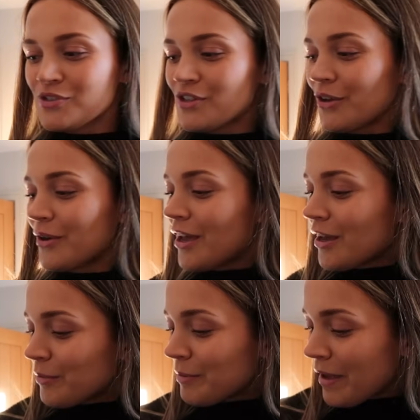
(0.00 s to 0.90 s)
So
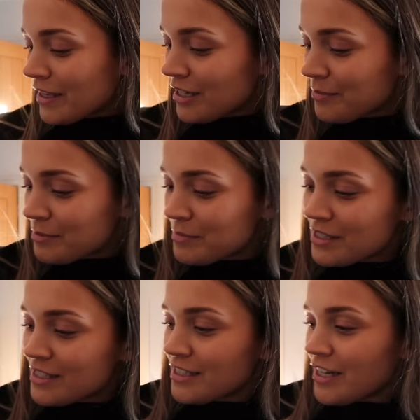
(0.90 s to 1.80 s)
we picked up some
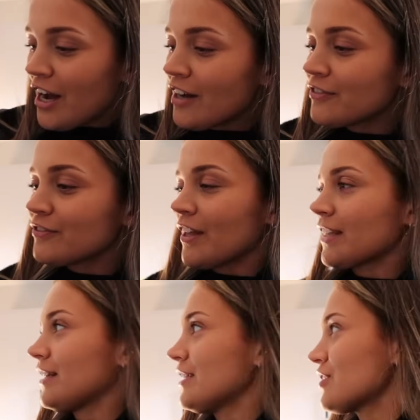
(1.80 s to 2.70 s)
stuff,
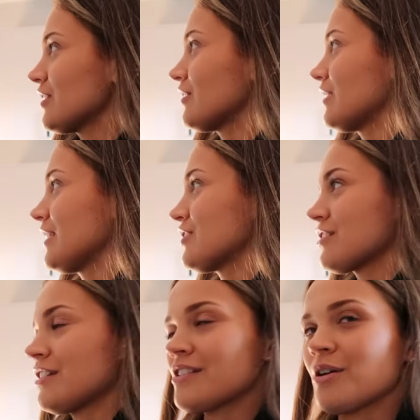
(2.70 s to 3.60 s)
like literally known Alicia
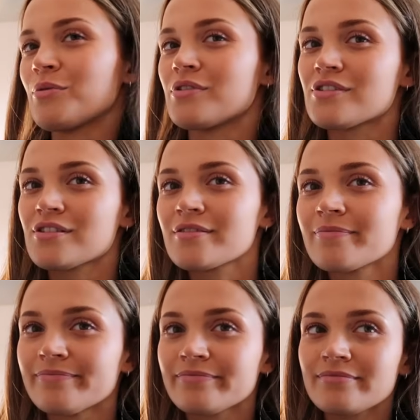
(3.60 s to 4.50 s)
since I was
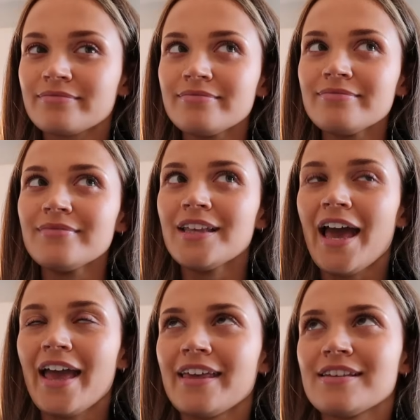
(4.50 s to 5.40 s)

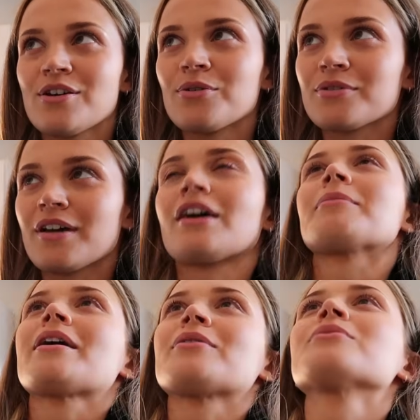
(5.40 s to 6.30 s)
8 years old, and I'm
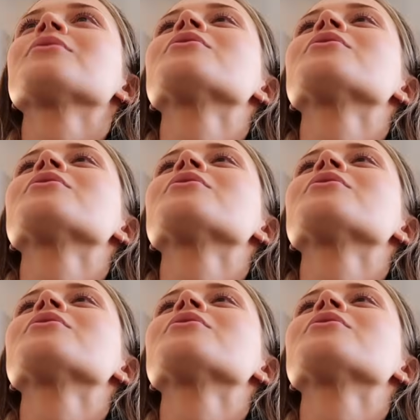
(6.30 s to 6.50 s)
now